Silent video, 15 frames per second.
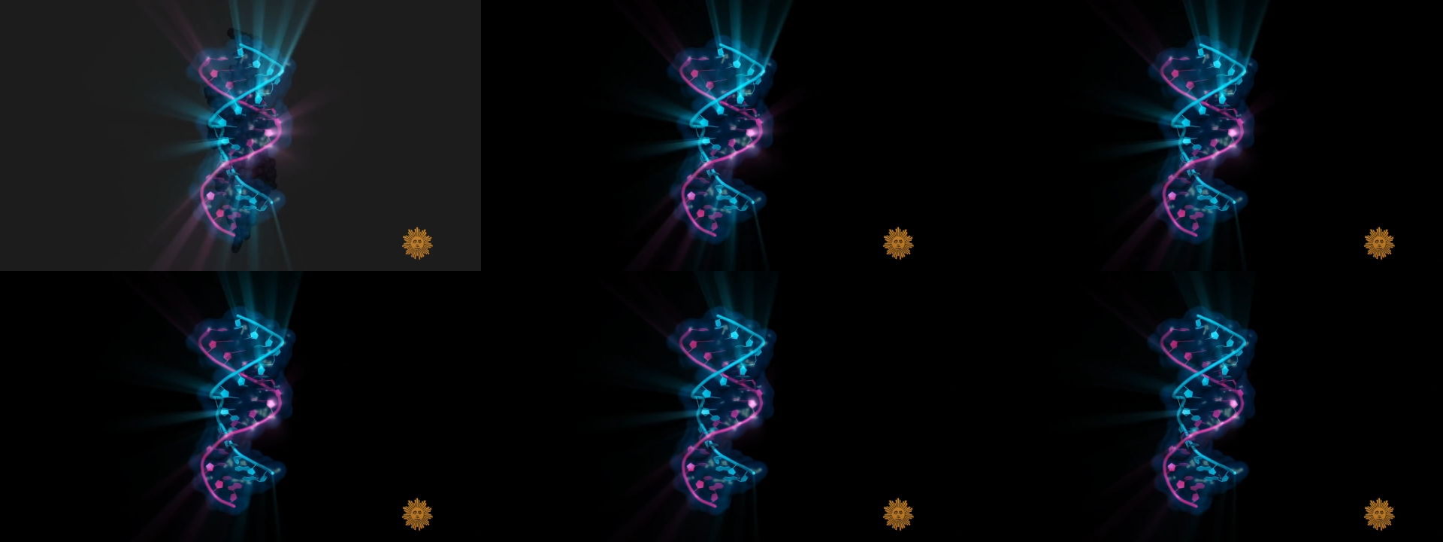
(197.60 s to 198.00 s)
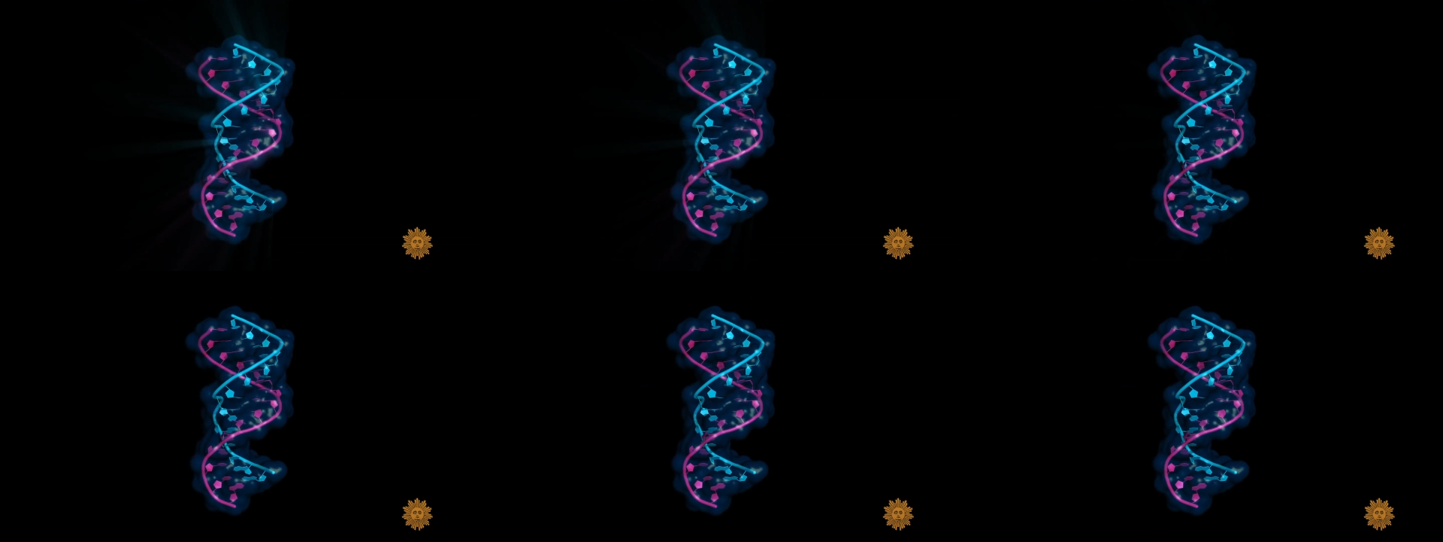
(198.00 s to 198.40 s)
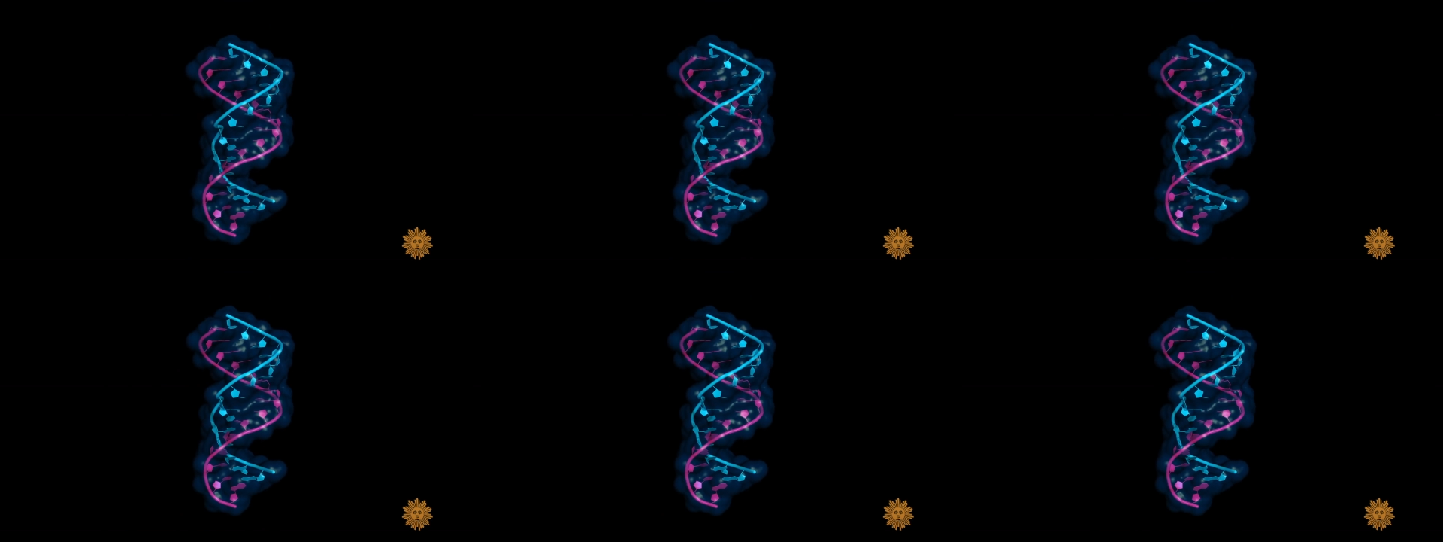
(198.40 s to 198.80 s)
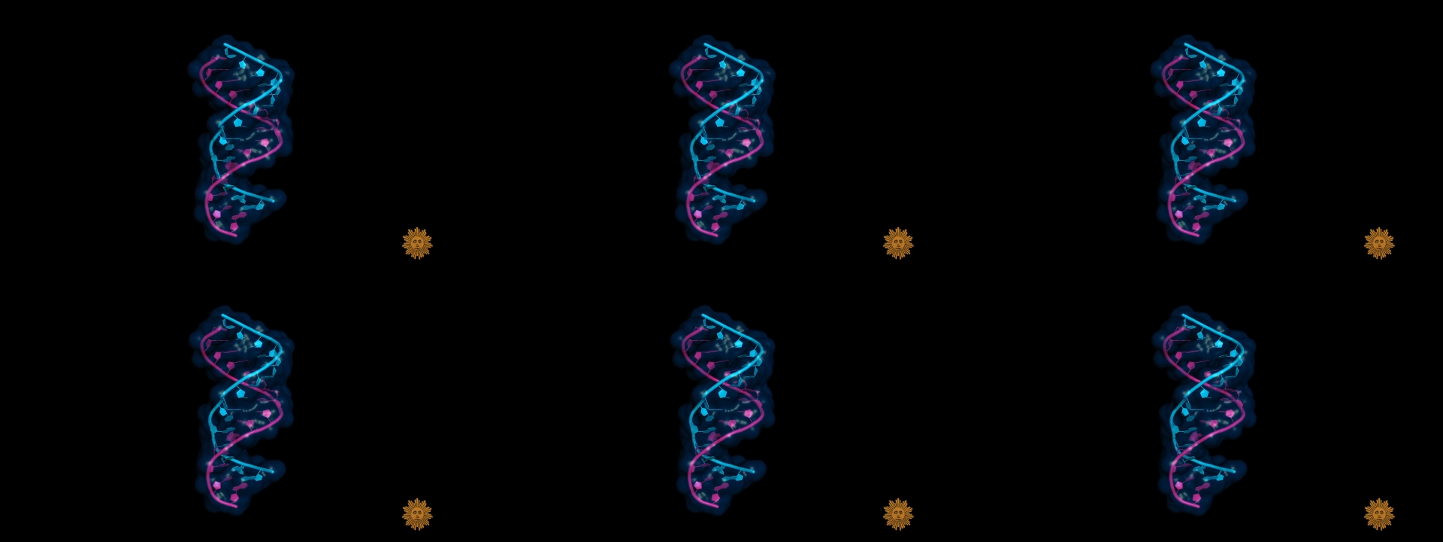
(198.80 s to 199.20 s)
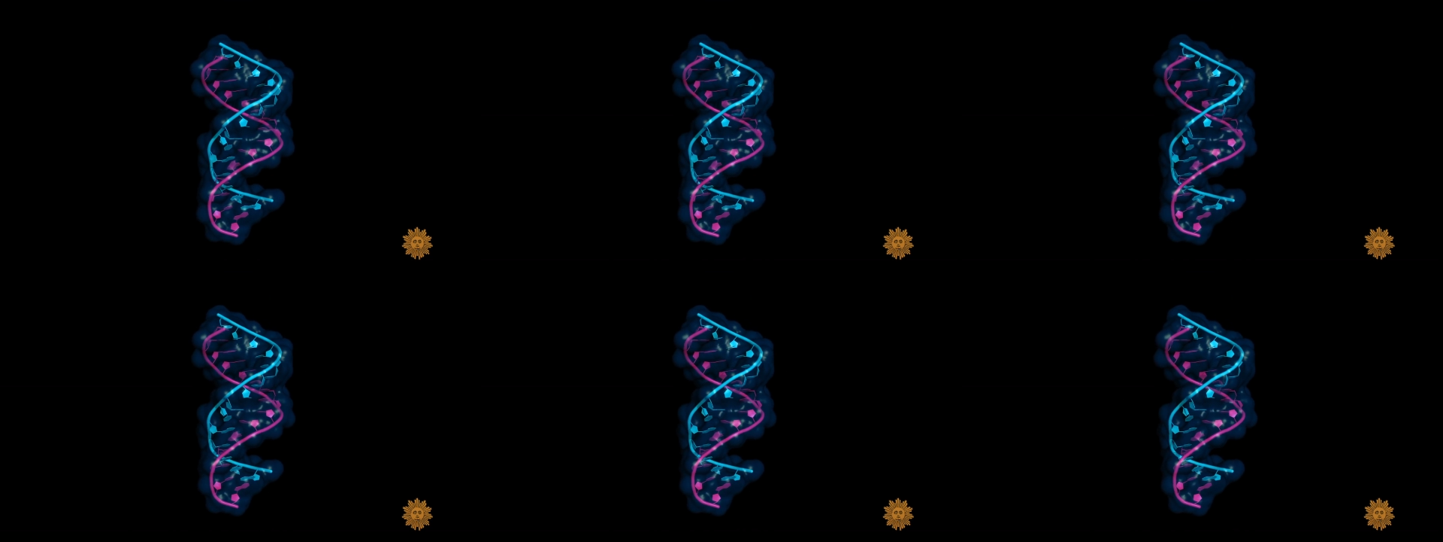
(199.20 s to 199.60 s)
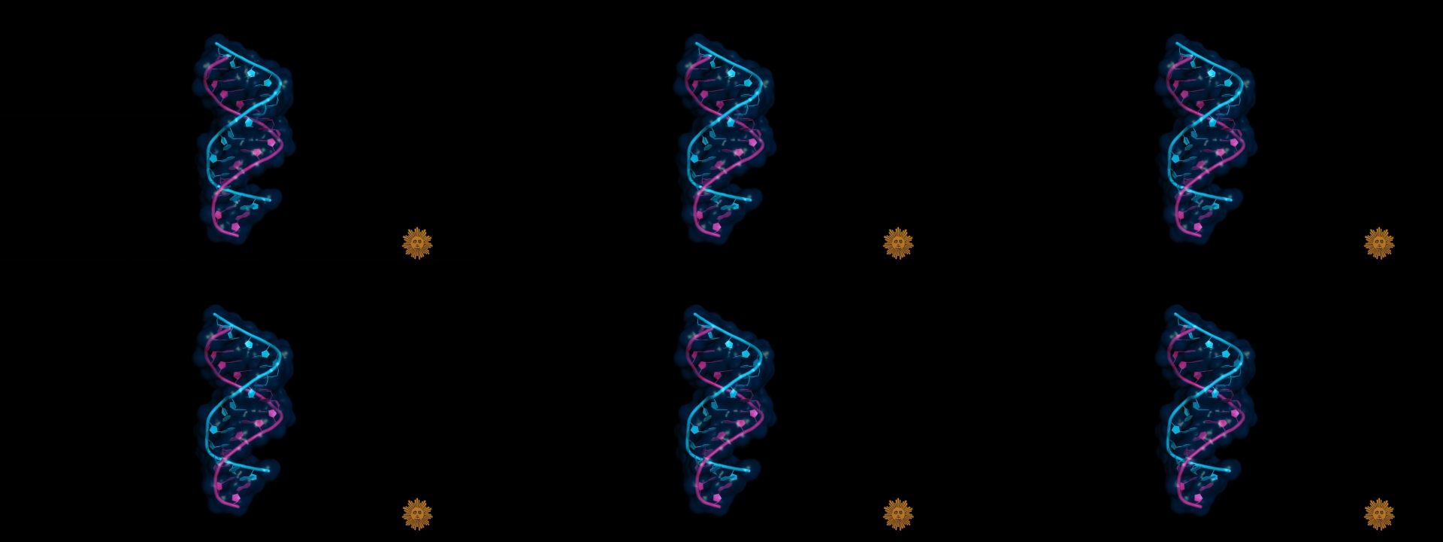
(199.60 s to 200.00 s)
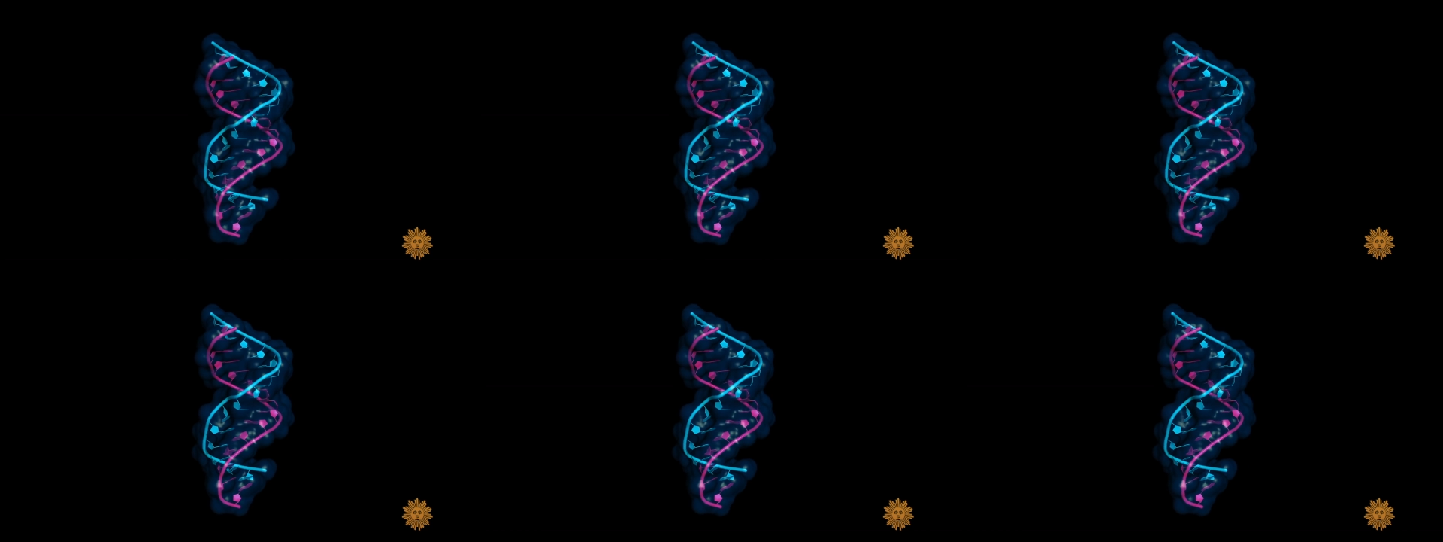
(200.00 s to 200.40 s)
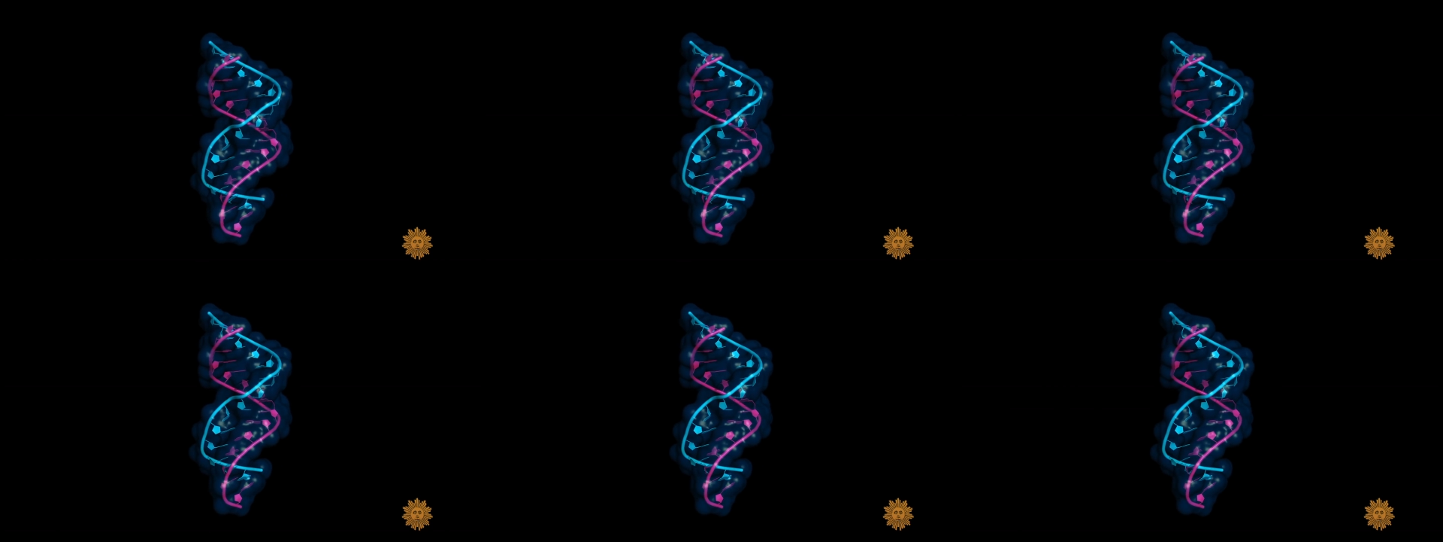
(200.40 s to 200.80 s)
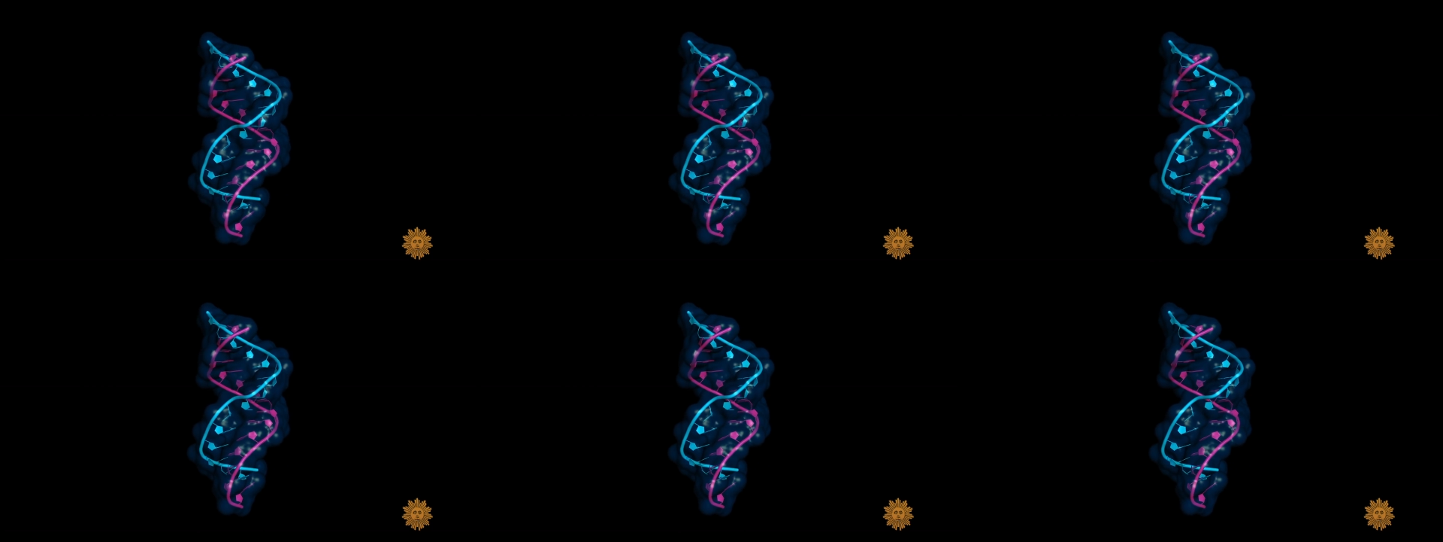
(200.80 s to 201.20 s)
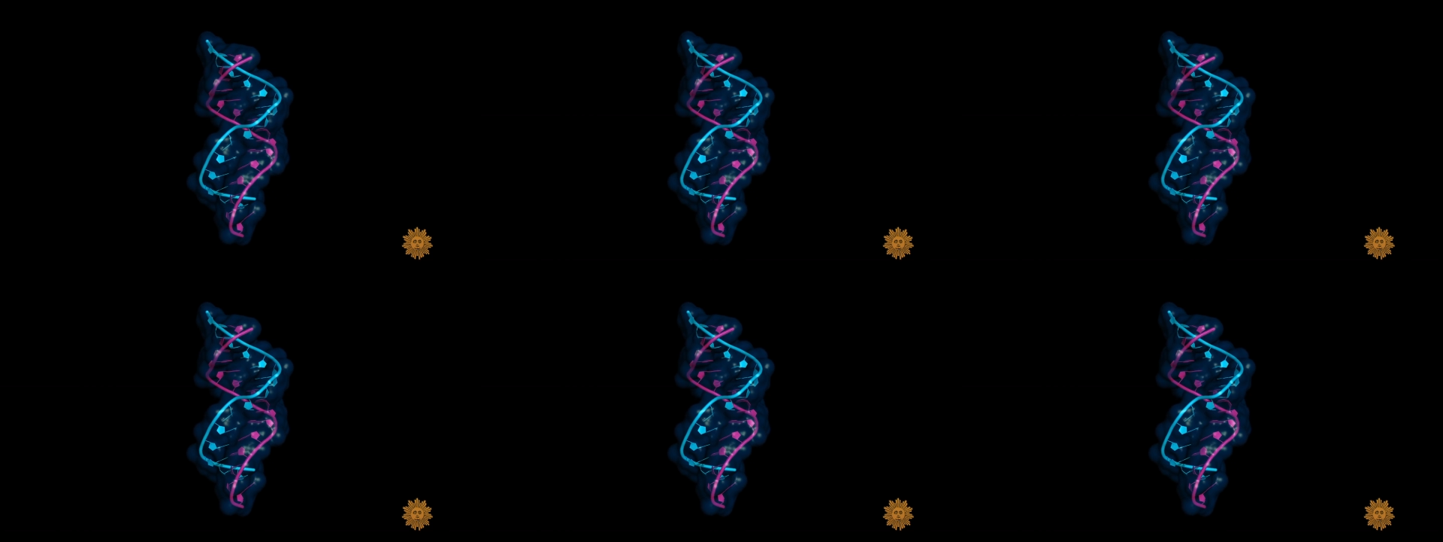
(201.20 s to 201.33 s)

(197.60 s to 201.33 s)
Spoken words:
Nobody's mouth can be seen.